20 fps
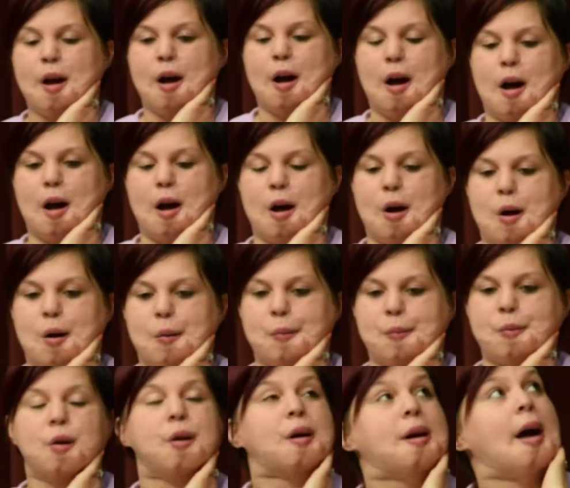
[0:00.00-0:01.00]

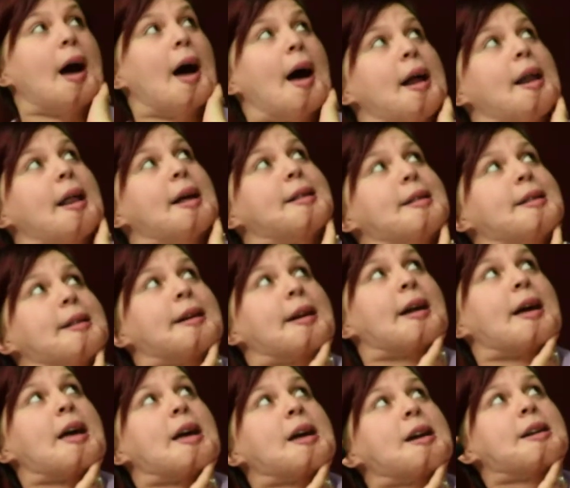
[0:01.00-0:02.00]
The guy that's
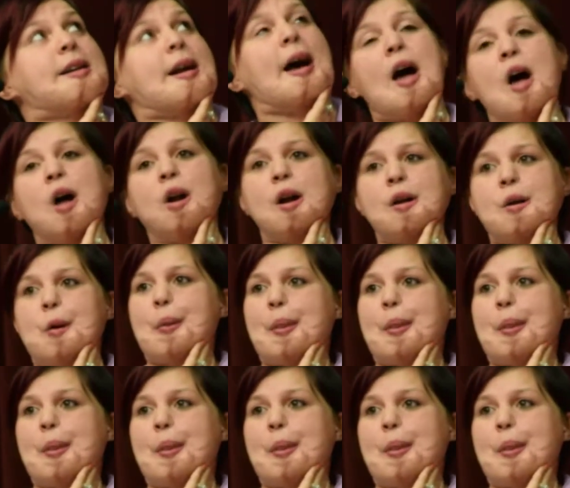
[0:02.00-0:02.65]
laying down in